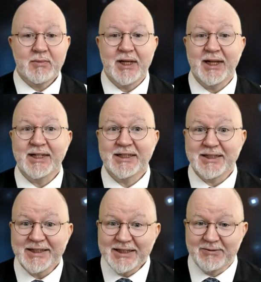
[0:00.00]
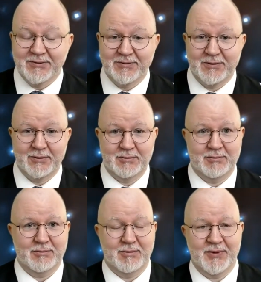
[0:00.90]
And if
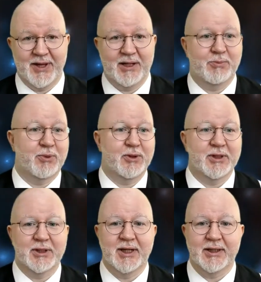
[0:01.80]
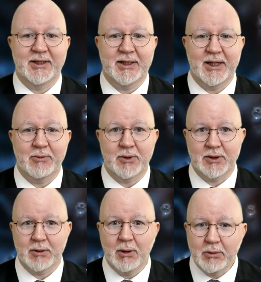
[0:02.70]
that person at the time was
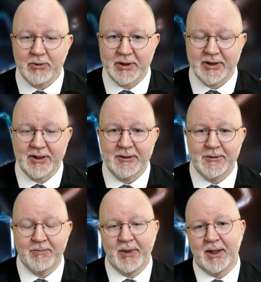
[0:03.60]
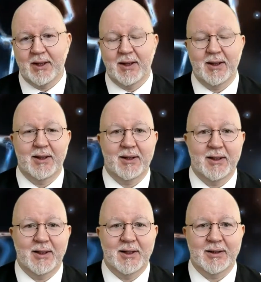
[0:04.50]
already
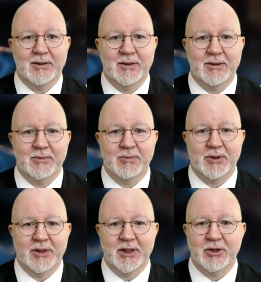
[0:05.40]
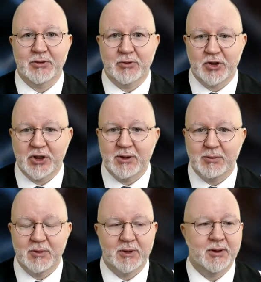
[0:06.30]
under a protection regime,
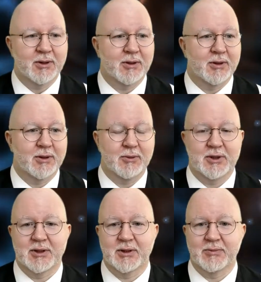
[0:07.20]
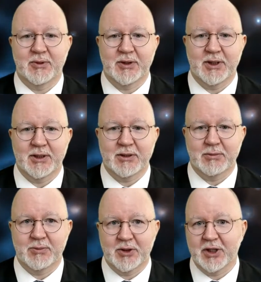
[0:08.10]
there was a
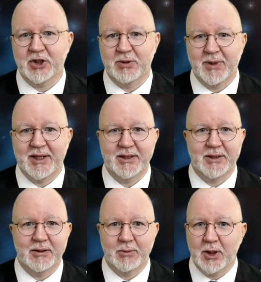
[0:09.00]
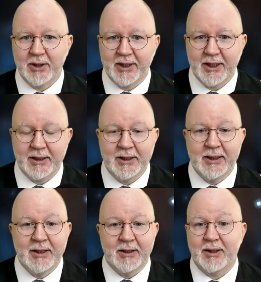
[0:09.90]
protection mandate homologated,
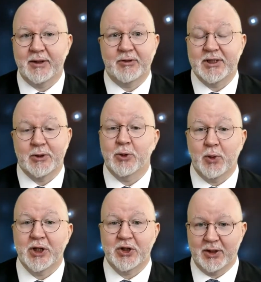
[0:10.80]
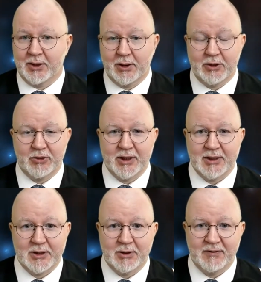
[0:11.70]
then there is no question the contract
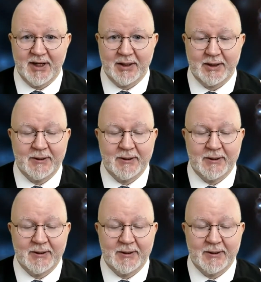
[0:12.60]
is not valid.